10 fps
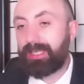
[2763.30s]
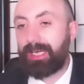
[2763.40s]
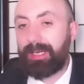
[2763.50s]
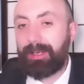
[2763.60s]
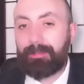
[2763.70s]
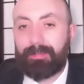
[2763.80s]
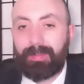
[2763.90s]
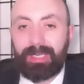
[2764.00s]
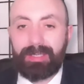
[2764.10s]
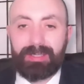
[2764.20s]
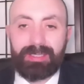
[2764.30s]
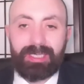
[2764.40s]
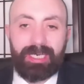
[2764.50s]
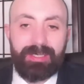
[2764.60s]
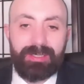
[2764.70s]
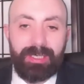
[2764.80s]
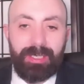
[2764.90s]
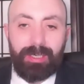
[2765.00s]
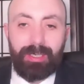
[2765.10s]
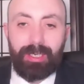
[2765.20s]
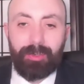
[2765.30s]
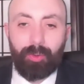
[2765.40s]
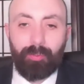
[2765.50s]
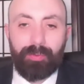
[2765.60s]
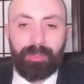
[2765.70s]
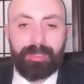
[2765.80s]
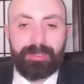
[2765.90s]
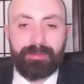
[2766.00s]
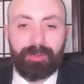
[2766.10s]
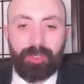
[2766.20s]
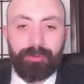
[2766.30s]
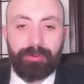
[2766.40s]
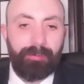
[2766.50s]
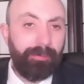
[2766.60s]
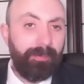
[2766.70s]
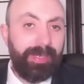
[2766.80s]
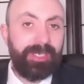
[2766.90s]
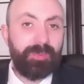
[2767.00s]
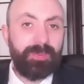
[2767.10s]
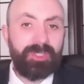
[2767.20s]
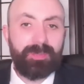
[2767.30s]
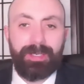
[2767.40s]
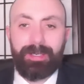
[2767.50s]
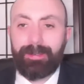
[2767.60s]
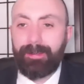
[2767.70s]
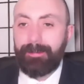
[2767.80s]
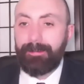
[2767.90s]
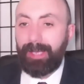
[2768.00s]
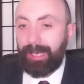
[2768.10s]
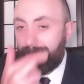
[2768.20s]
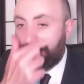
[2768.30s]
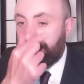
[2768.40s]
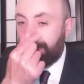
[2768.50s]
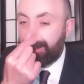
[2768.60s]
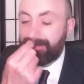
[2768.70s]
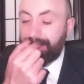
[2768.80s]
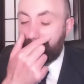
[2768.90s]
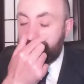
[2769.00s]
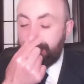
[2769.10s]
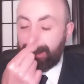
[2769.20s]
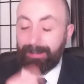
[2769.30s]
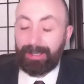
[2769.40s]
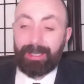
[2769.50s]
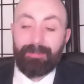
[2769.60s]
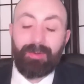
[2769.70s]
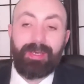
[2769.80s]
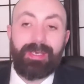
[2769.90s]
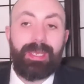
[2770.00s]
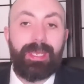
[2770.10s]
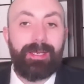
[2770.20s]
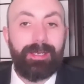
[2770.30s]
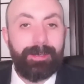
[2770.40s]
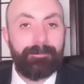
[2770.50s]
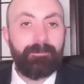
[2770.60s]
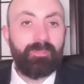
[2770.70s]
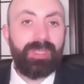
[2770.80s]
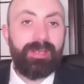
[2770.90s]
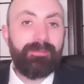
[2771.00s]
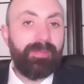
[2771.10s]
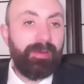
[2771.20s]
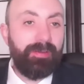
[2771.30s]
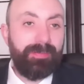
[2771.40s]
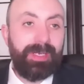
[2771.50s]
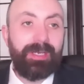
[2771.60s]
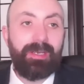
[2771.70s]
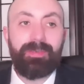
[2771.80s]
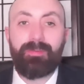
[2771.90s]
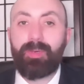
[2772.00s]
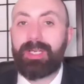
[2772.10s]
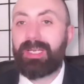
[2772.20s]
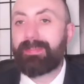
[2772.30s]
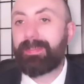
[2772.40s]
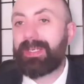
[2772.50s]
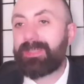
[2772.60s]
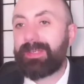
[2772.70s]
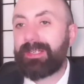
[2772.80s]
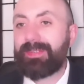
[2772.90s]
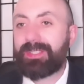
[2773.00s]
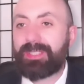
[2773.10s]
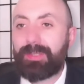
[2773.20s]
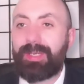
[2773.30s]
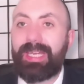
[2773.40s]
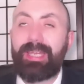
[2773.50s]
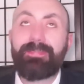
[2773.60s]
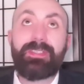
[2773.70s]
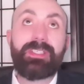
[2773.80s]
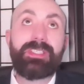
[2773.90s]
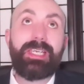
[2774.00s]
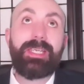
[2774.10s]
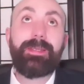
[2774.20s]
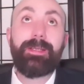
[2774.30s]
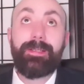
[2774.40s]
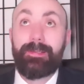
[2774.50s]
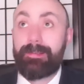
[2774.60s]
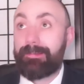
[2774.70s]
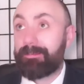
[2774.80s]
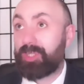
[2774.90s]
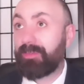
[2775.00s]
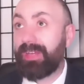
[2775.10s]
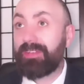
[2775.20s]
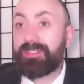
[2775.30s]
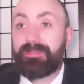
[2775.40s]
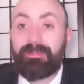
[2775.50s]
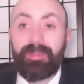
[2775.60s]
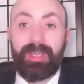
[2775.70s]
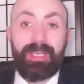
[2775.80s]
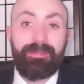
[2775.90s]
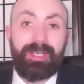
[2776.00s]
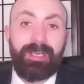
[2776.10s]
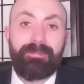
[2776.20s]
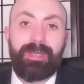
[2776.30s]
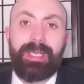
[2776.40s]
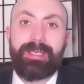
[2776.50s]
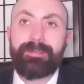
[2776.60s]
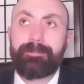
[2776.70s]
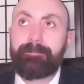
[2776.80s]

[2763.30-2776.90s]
It contains an awful lot of god-awful management speak and the kind of things that are in there, like they're very familiar. If you've read a Labour Party manifesto after, say, 2005, and I've read